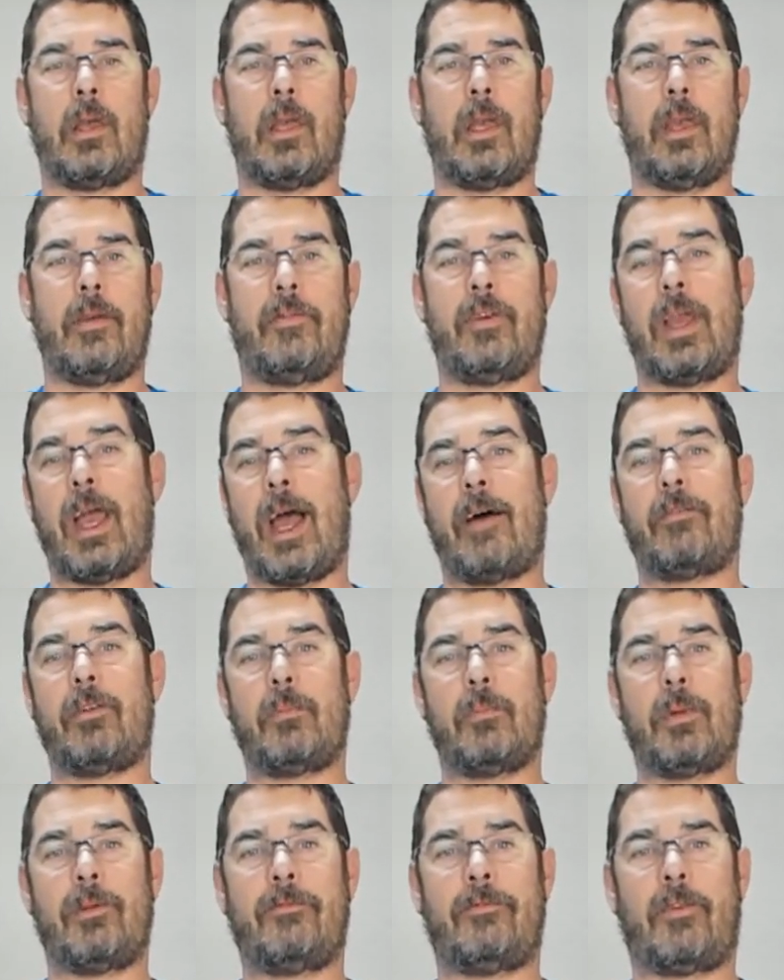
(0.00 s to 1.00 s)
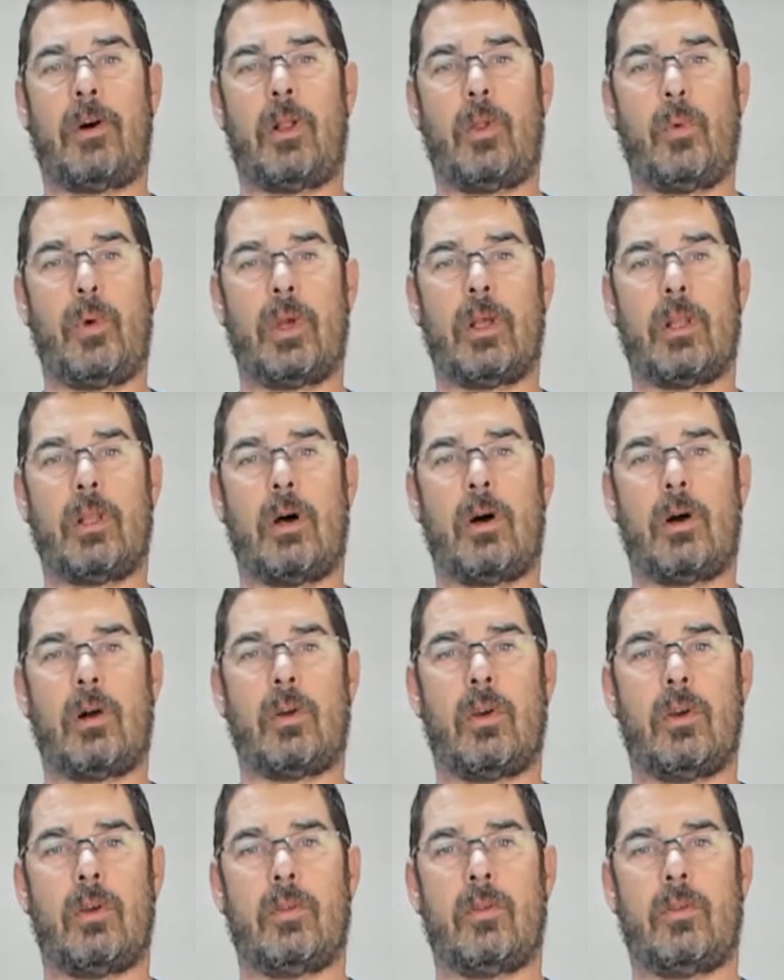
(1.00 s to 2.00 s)
If you haven't been following
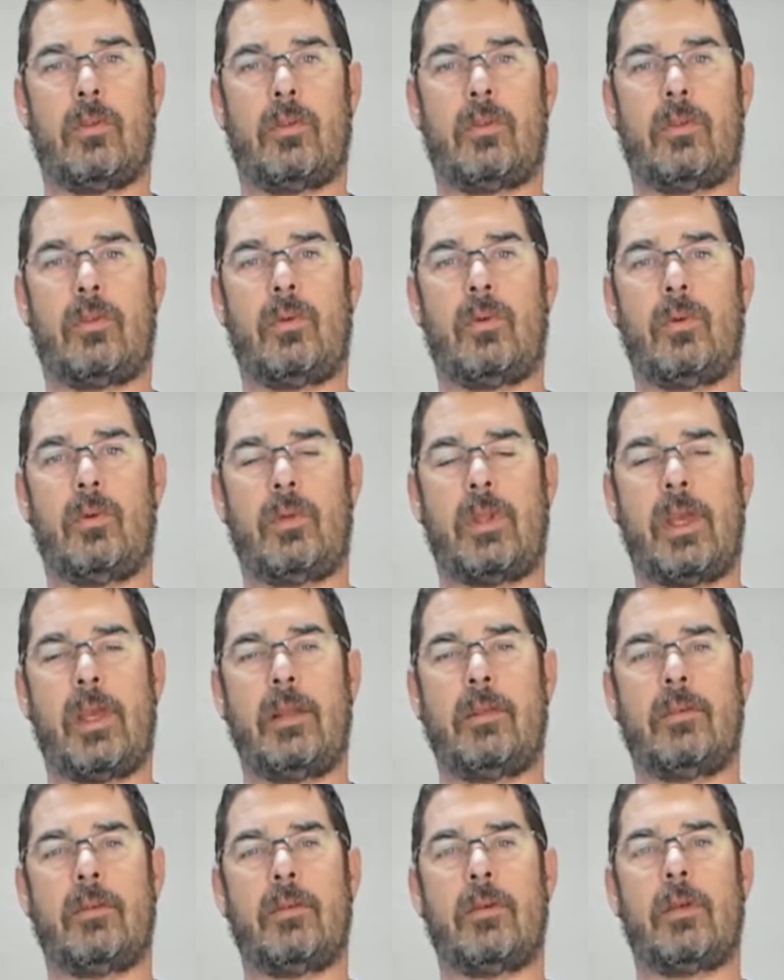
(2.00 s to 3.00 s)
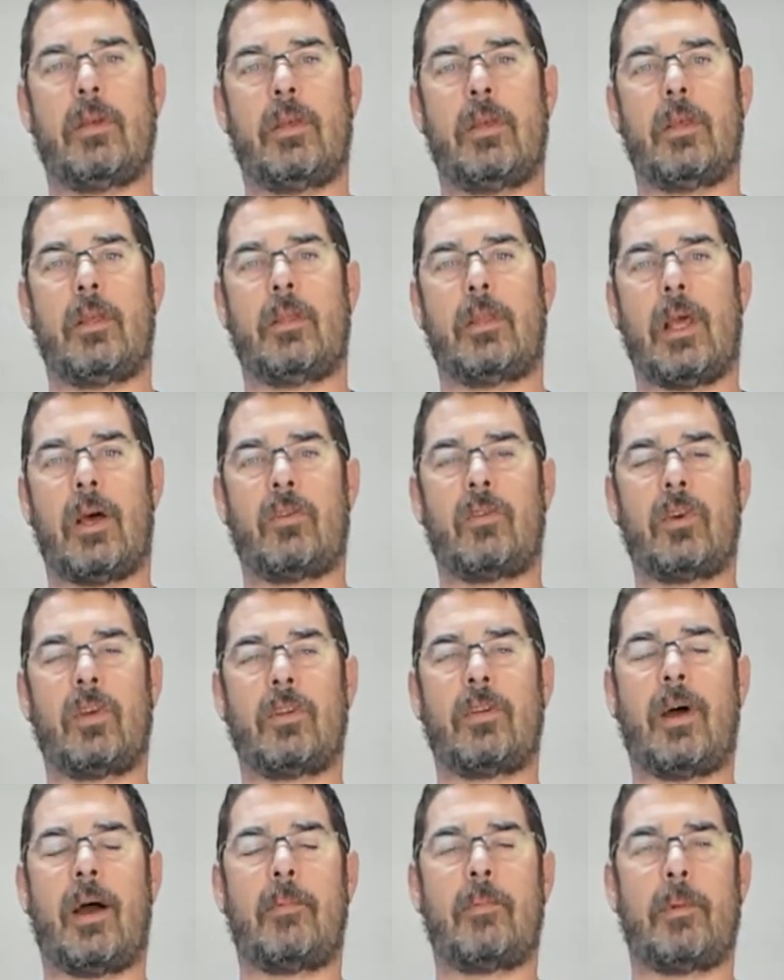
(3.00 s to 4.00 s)
along to date, now's a good
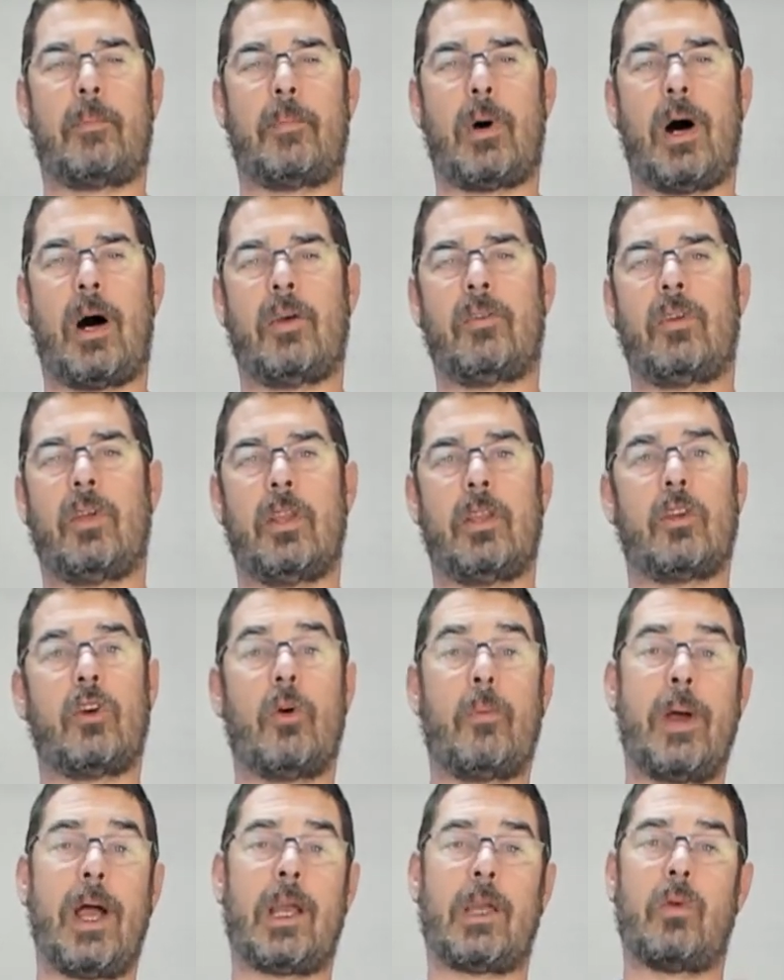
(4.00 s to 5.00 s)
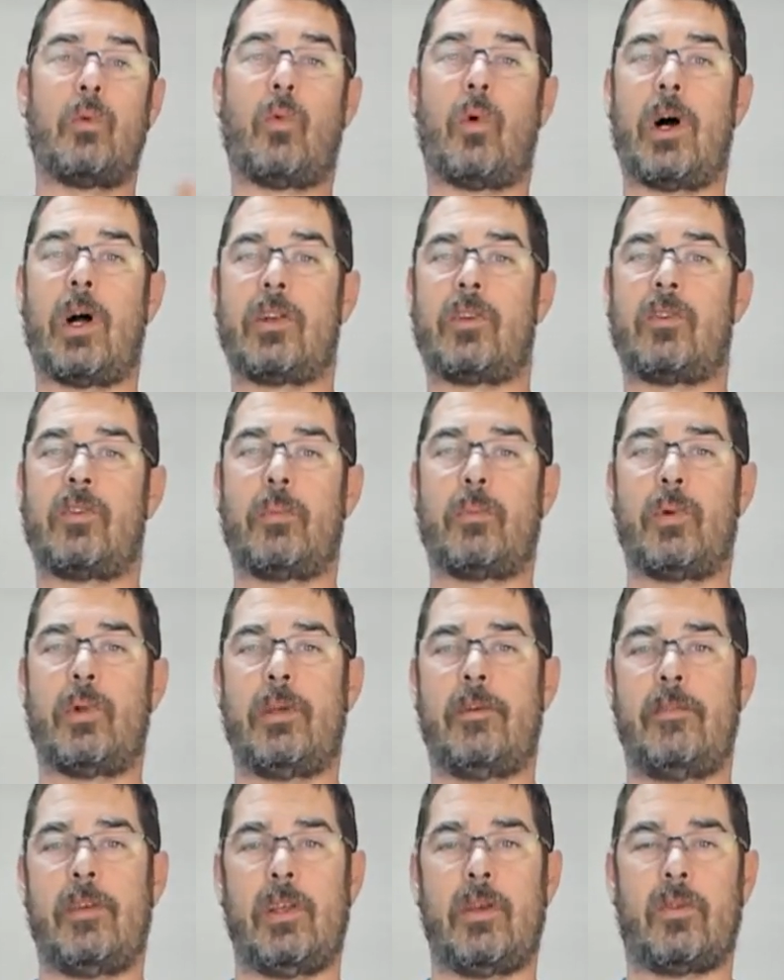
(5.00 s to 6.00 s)
time to pause it and go back and watch the
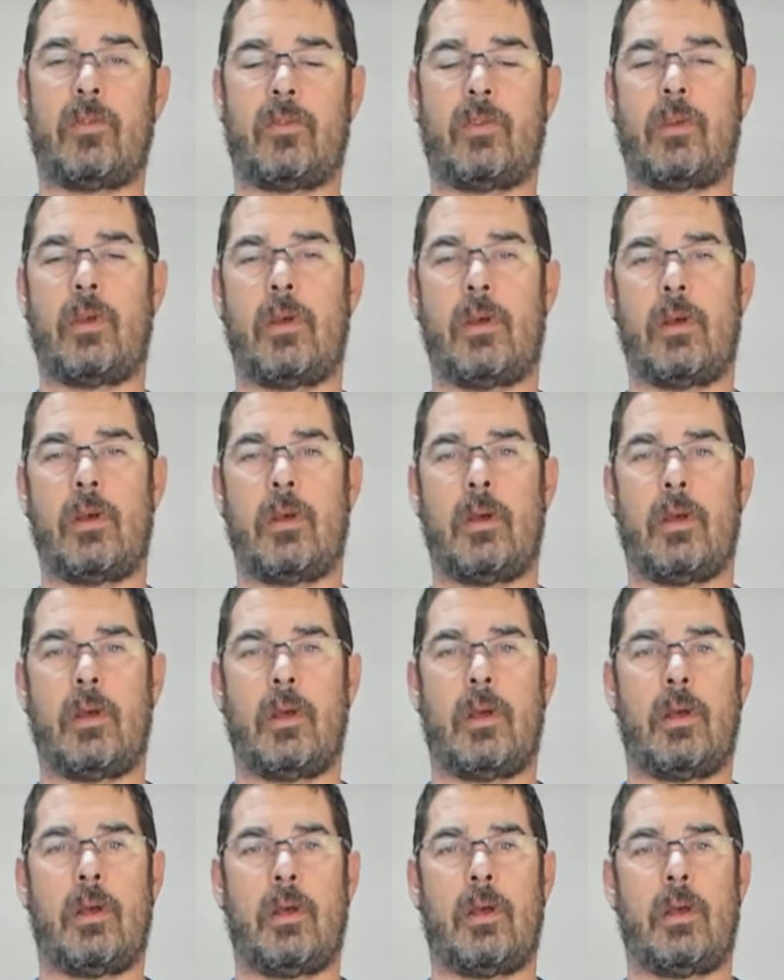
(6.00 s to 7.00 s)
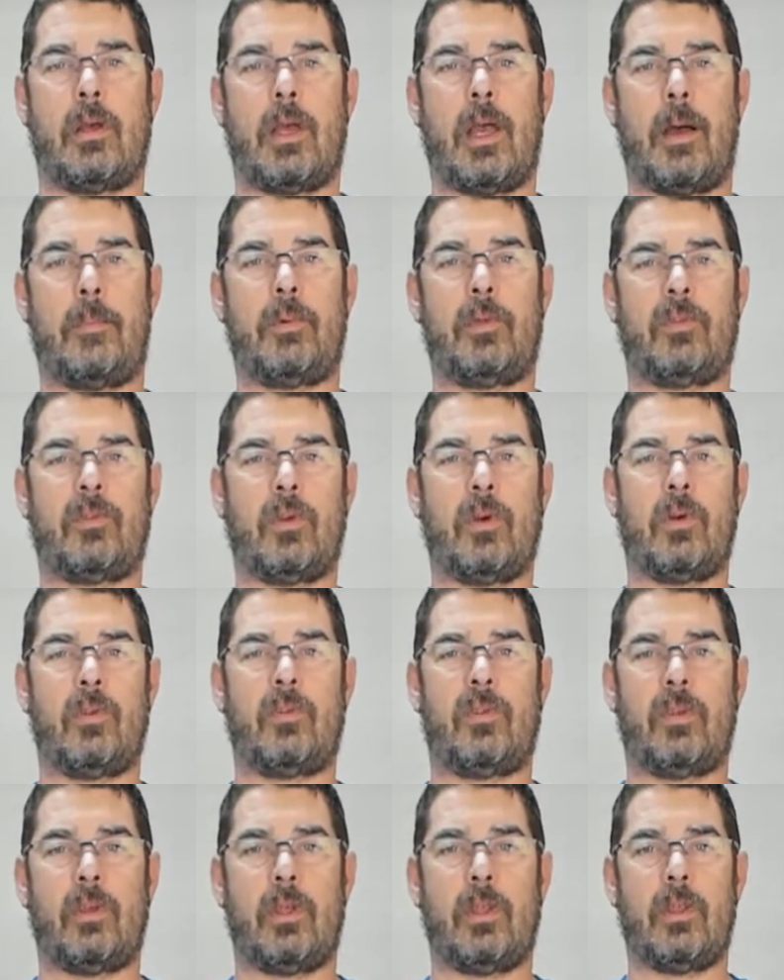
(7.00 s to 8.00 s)
previous
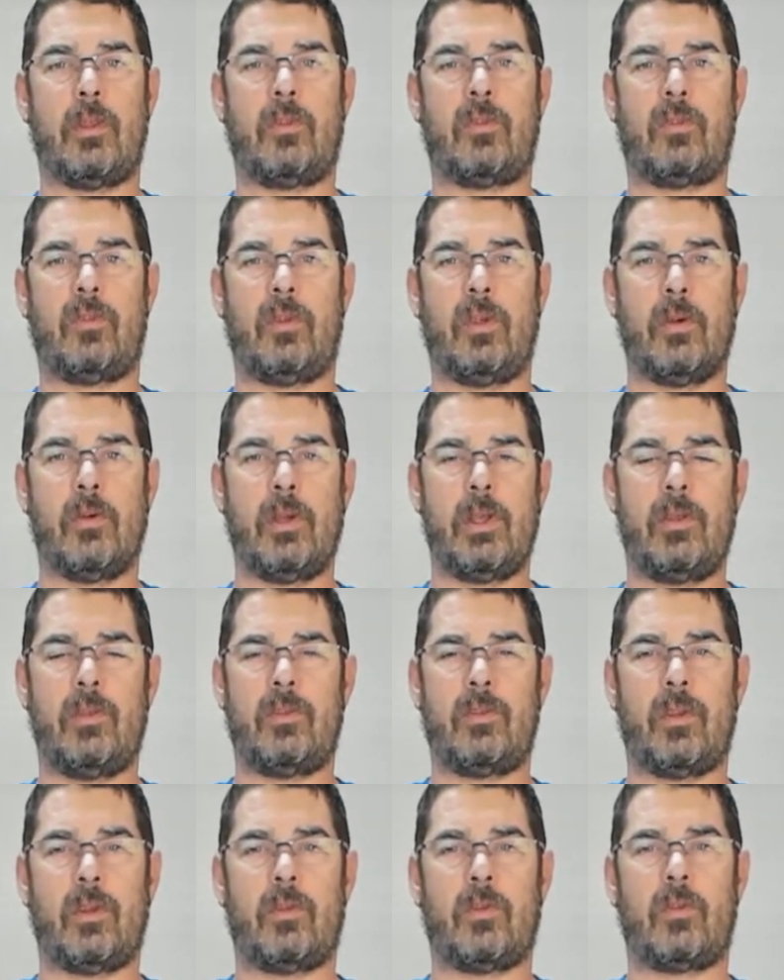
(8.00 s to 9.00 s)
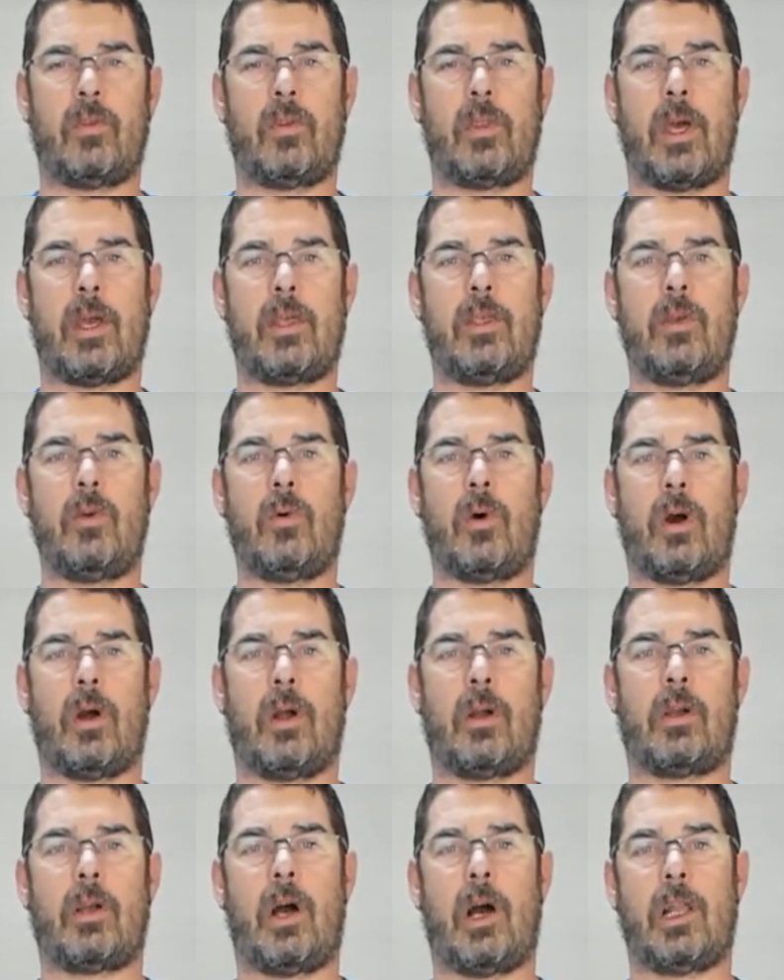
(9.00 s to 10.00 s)
episodes in the series so that you
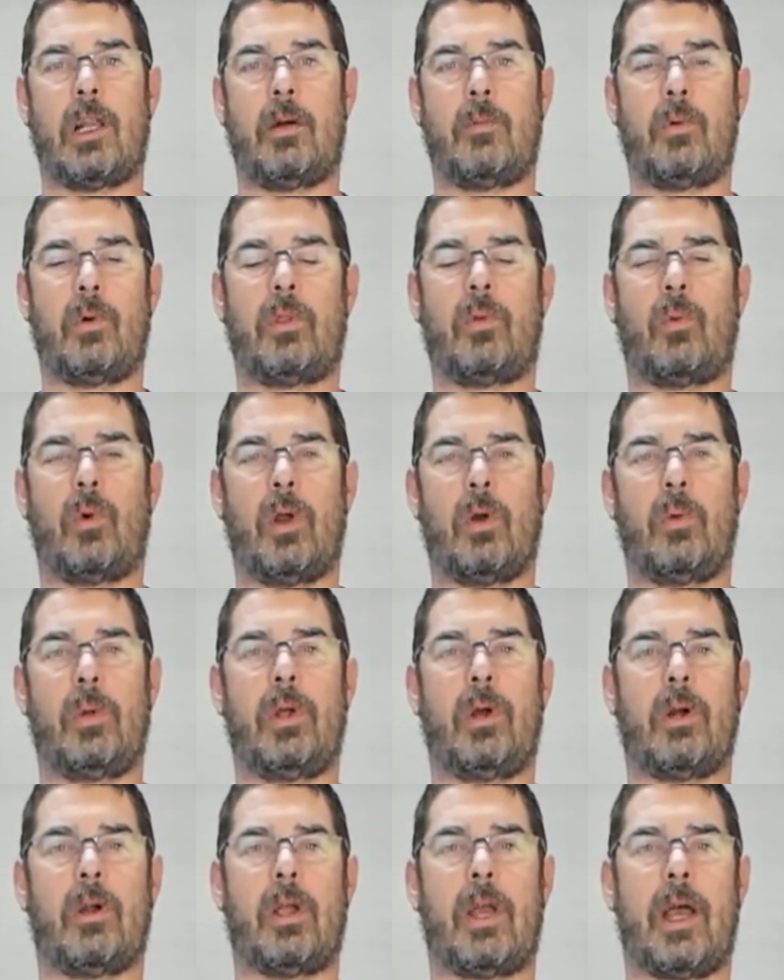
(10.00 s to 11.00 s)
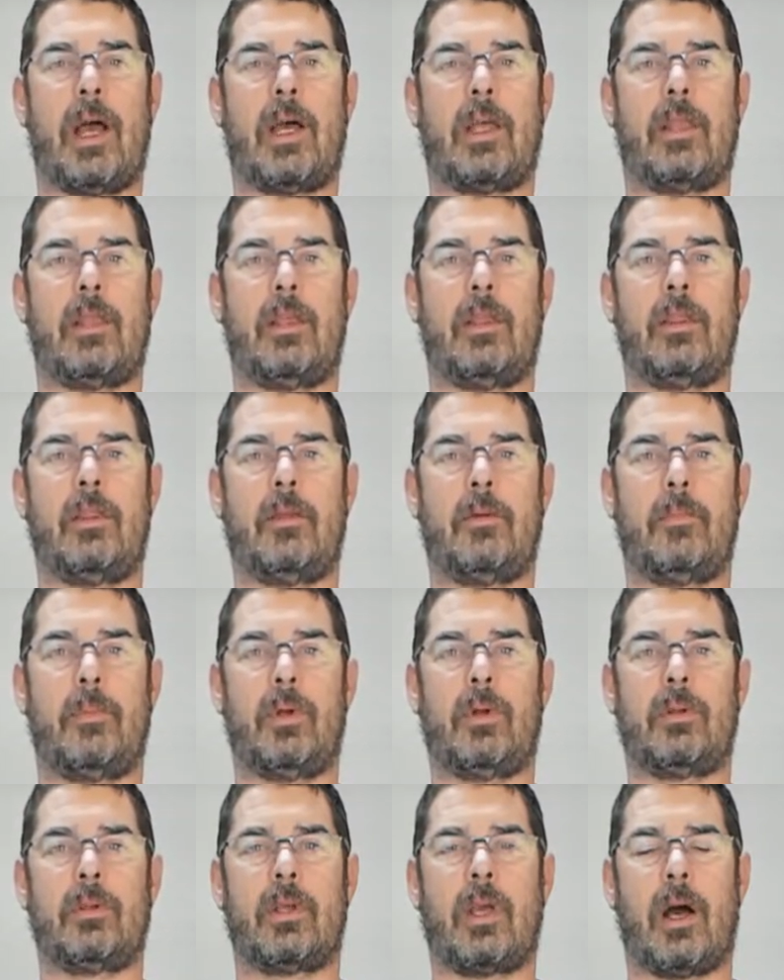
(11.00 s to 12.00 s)
are caught up with where we are at in the
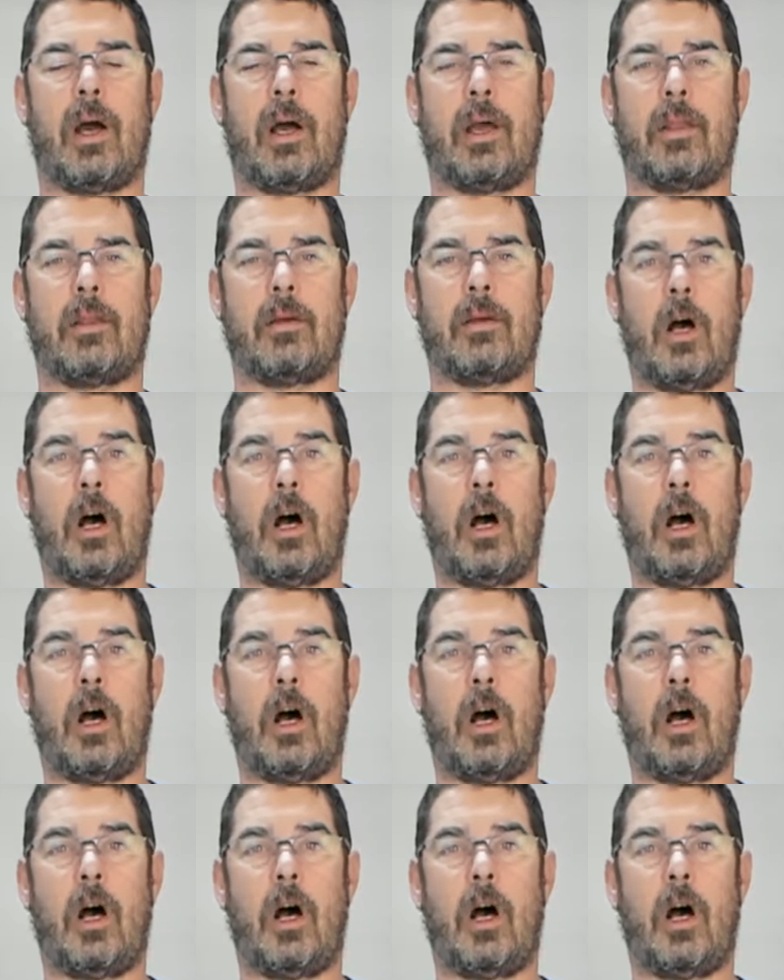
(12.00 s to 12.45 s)
build guide.